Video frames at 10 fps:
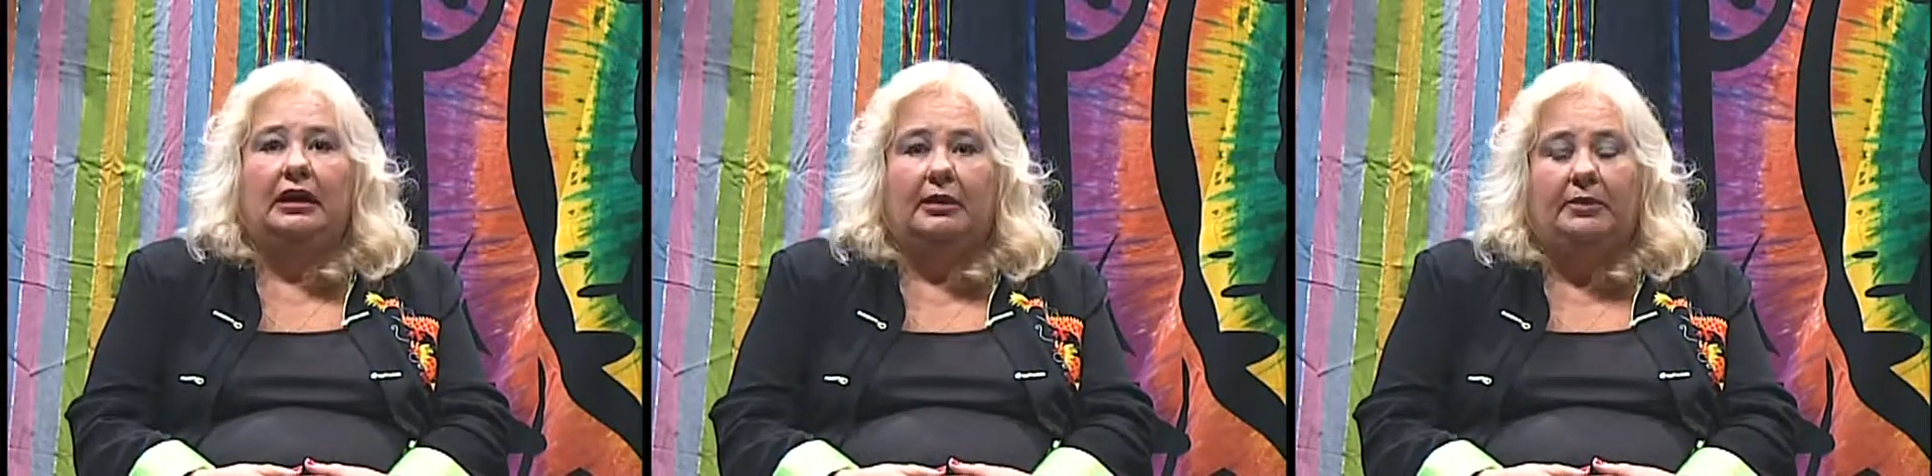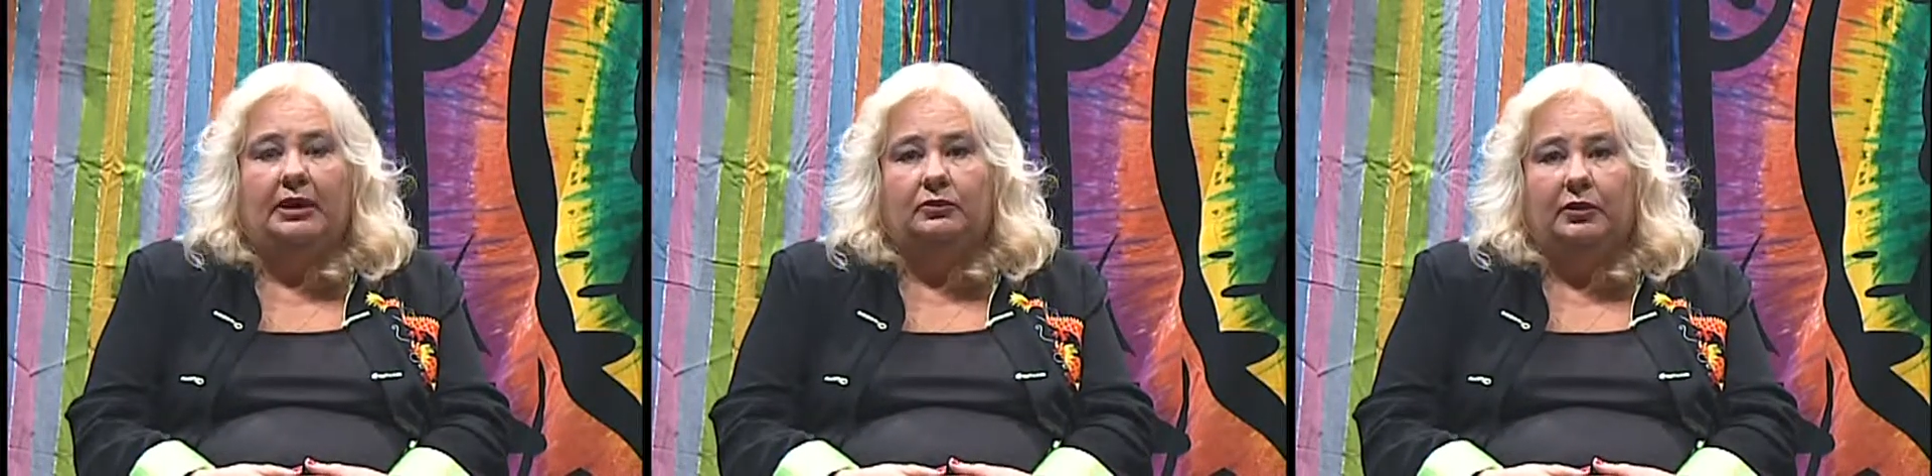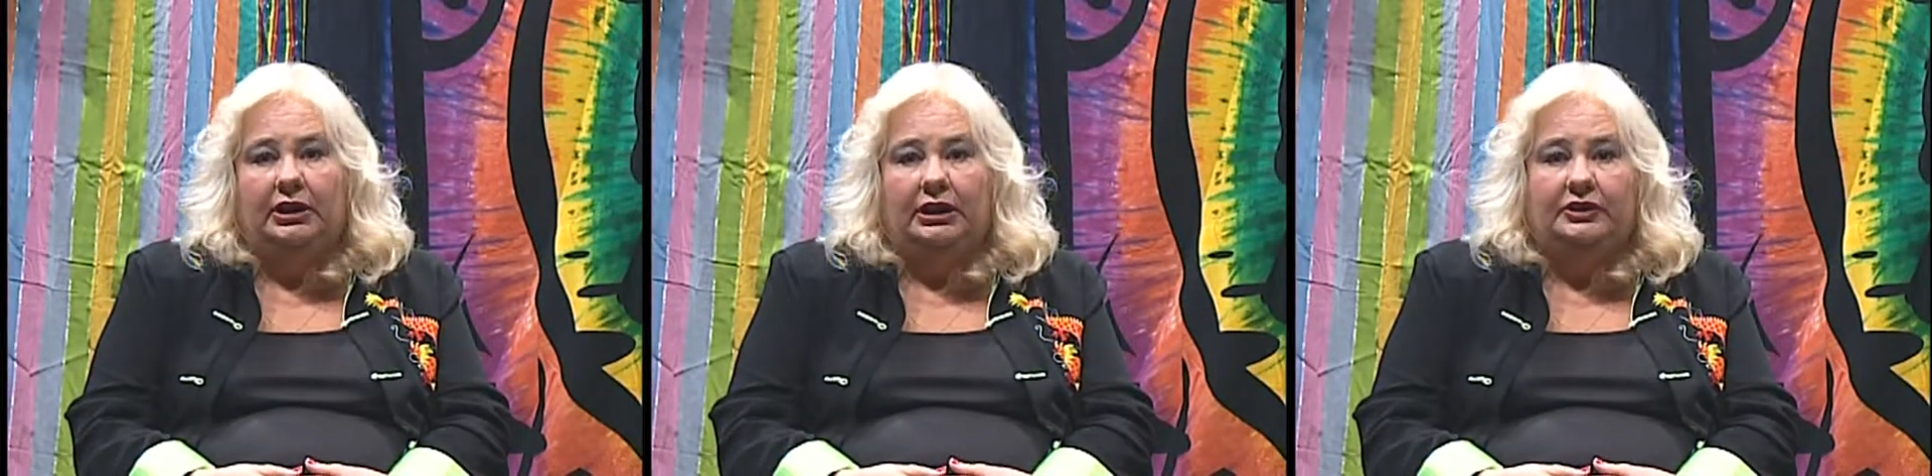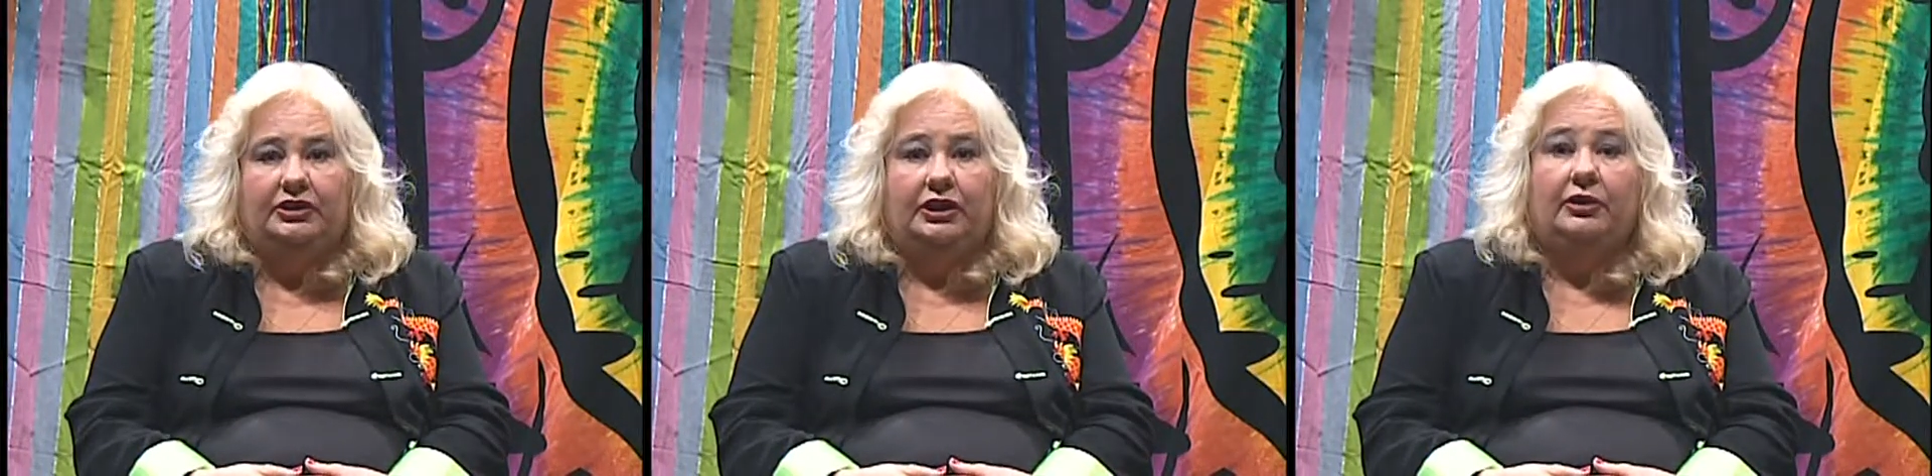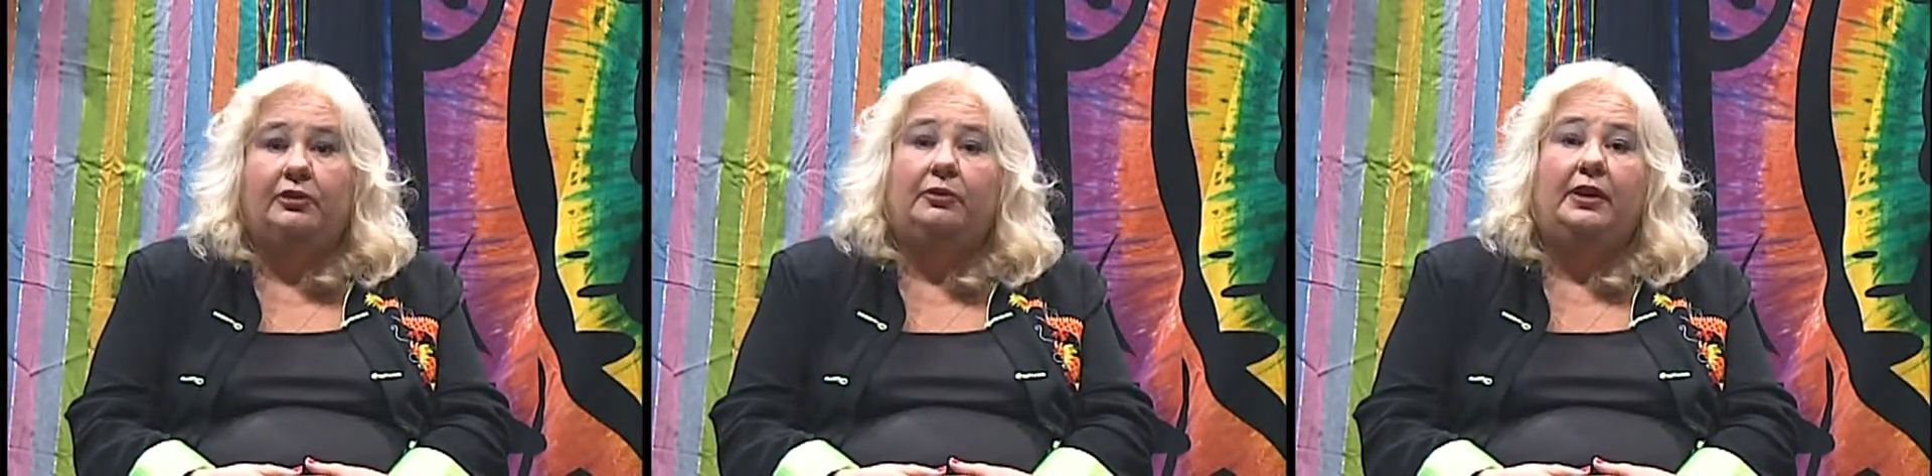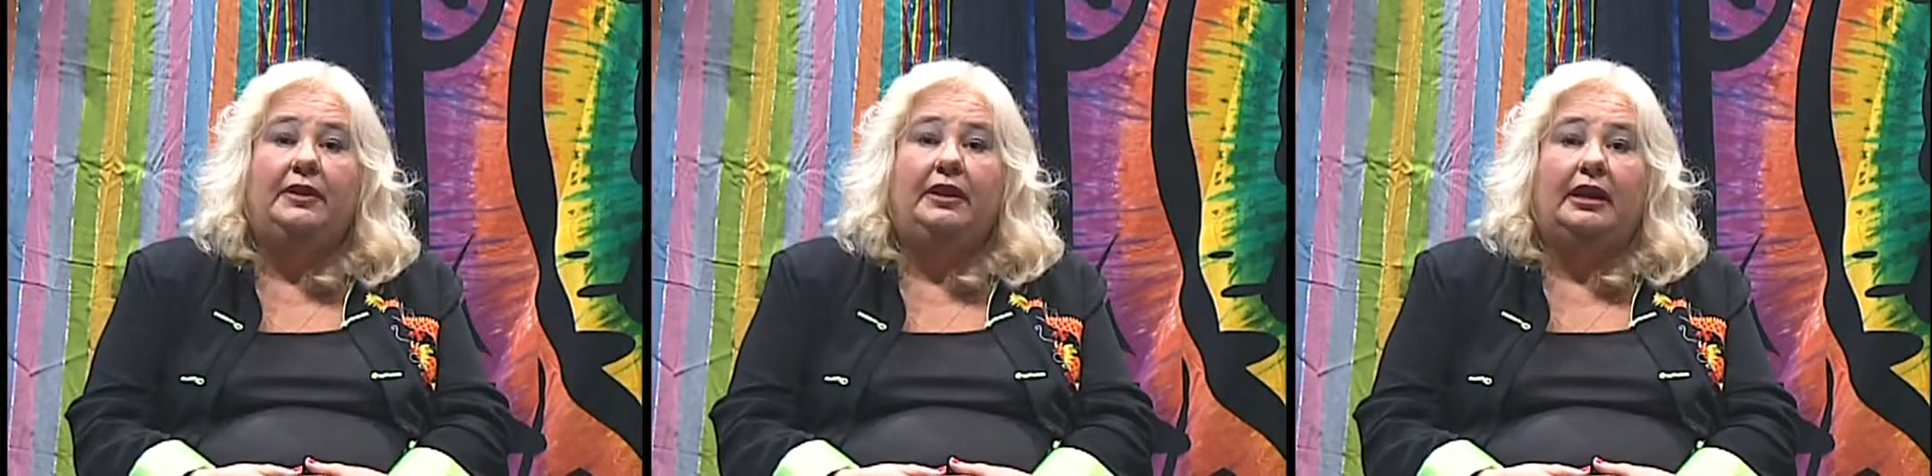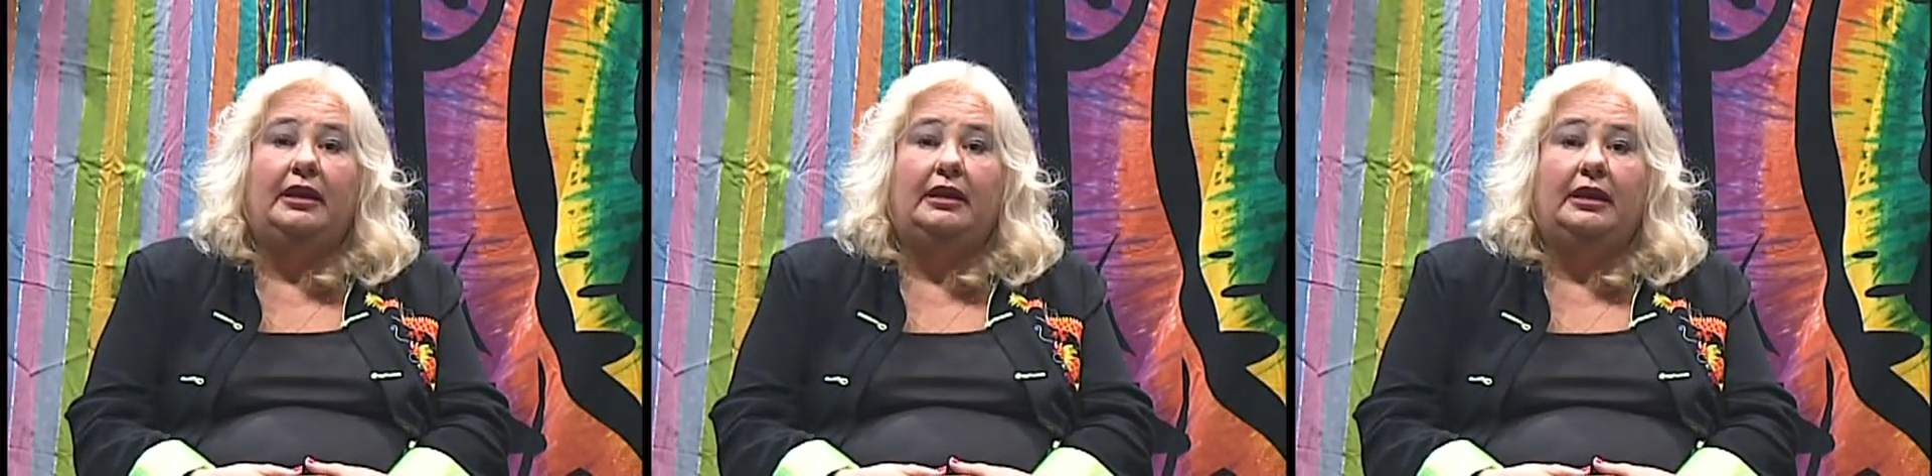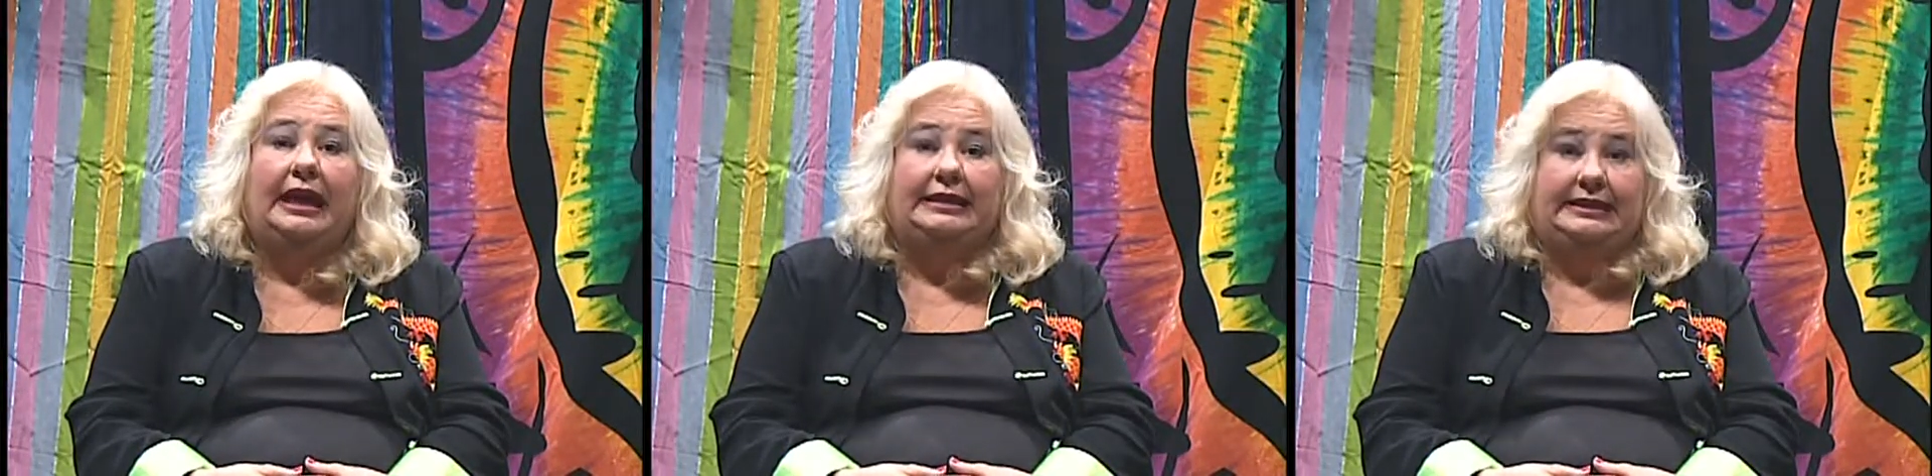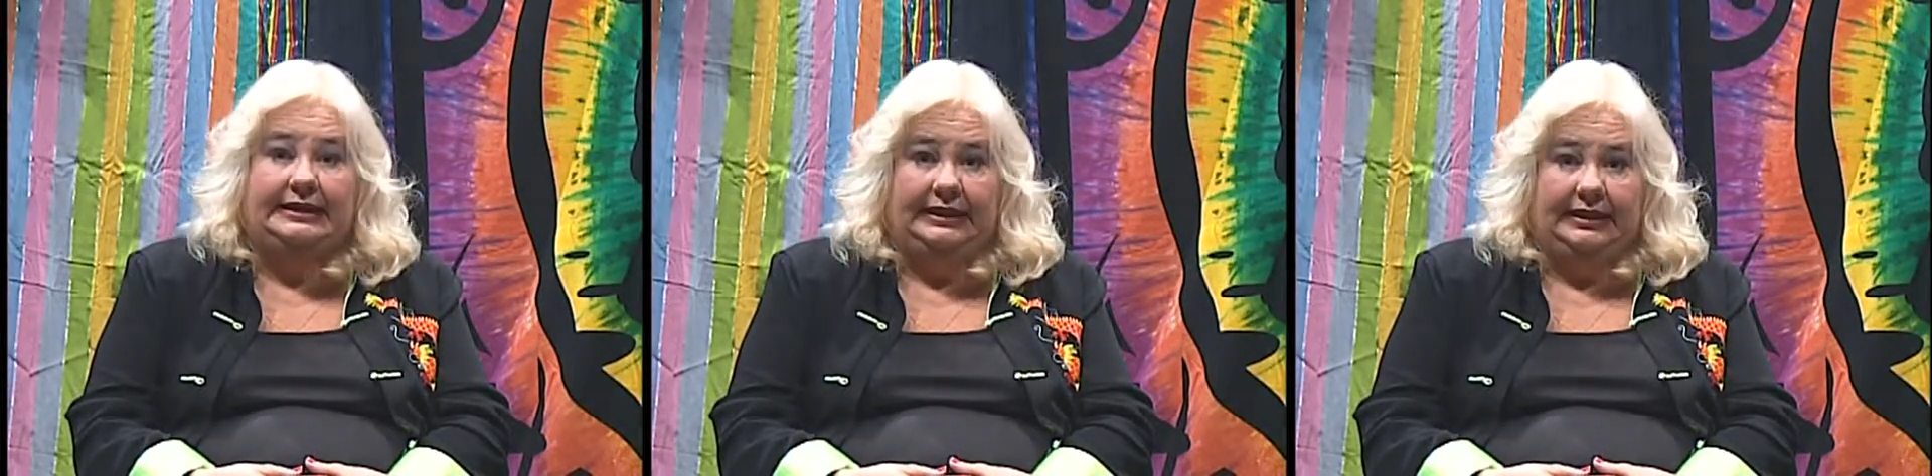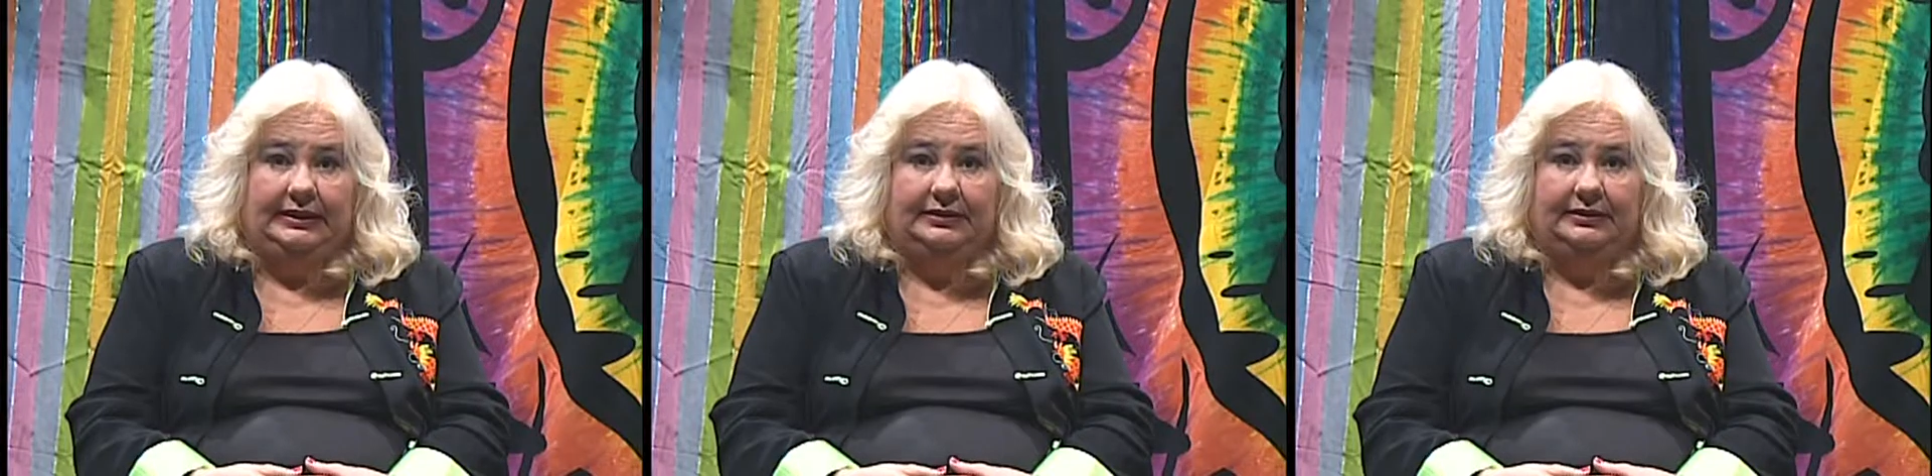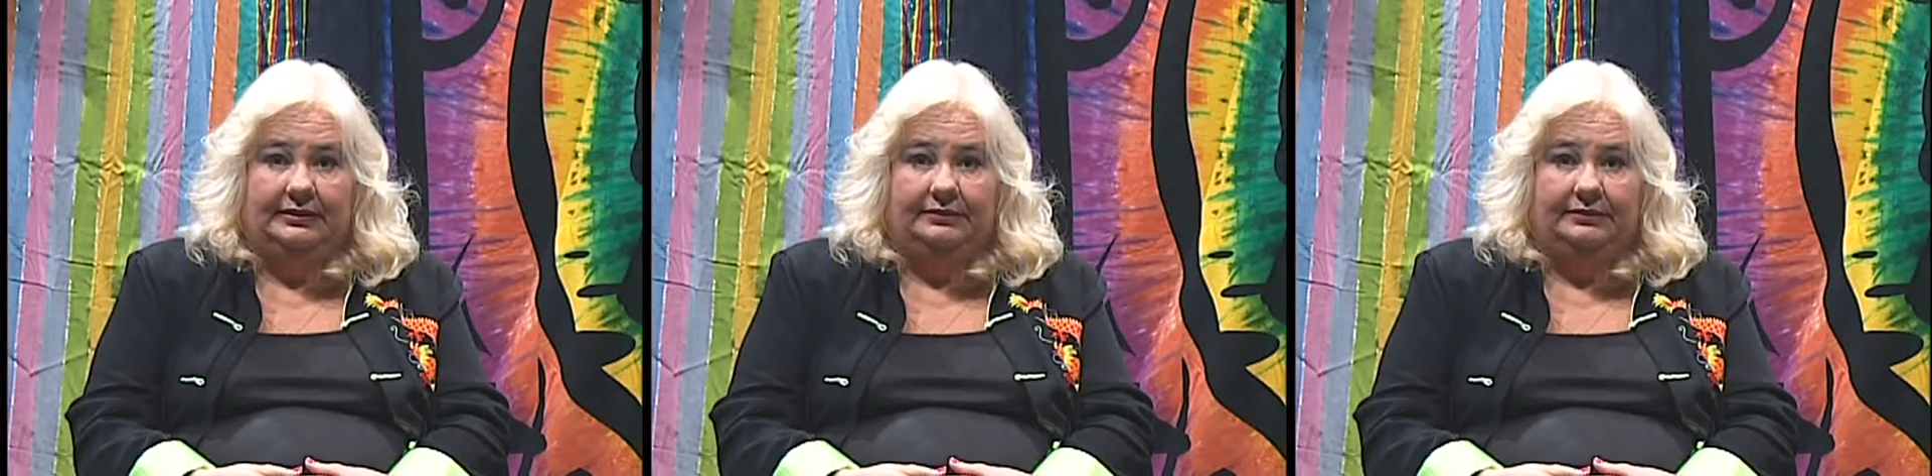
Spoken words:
about what he has done or what they had seen.